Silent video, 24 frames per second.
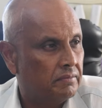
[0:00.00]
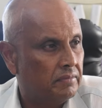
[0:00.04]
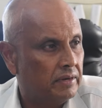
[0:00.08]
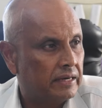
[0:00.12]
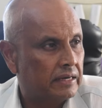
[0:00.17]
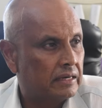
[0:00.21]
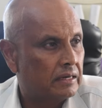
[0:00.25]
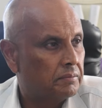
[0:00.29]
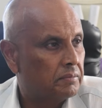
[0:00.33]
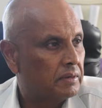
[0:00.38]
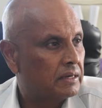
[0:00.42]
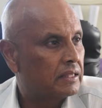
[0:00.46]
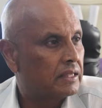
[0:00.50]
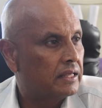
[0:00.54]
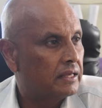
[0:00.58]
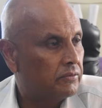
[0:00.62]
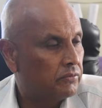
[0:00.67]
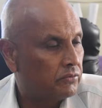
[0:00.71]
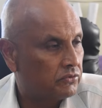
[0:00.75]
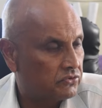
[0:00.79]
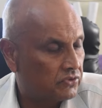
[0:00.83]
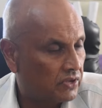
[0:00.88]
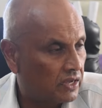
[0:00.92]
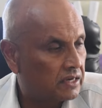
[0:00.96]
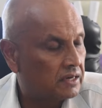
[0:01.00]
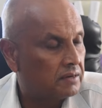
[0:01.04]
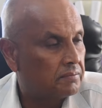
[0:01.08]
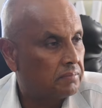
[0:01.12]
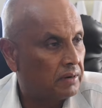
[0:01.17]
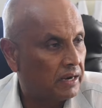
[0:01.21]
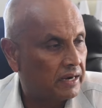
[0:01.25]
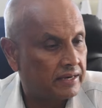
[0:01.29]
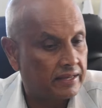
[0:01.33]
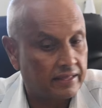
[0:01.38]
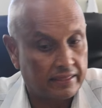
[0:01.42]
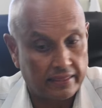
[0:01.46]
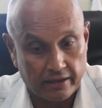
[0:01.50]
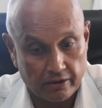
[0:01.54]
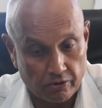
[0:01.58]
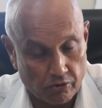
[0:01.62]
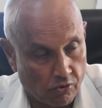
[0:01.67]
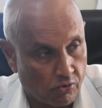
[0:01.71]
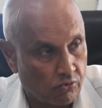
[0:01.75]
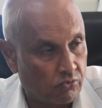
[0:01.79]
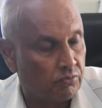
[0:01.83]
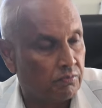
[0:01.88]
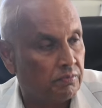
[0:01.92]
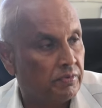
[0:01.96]
Little, but they started planting their
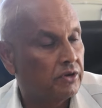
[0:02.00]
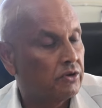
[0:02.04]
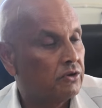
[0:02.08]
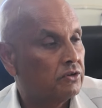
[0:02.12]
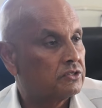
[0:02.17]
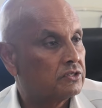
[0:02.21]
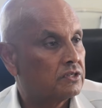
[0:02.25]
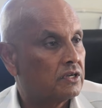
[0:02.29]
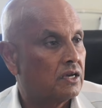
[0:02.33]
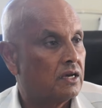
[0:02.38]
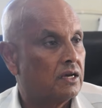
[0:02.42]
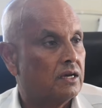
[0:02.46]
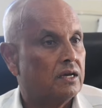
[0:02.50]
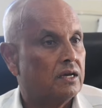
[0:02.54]
own because